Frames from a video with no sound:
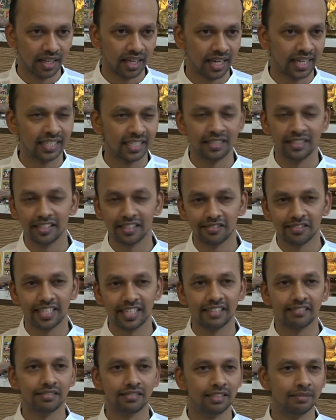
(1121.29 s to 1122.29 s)
and in this
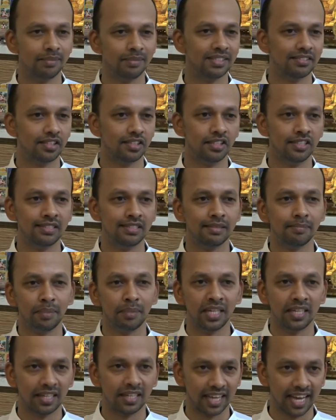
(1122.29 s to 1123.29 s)
case it means
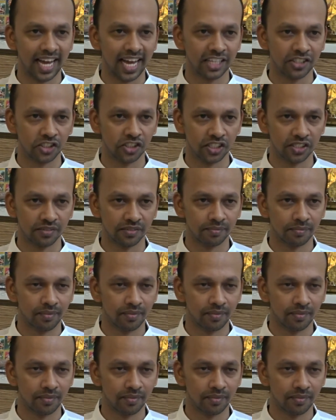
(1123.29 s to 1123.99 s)
disciplined action,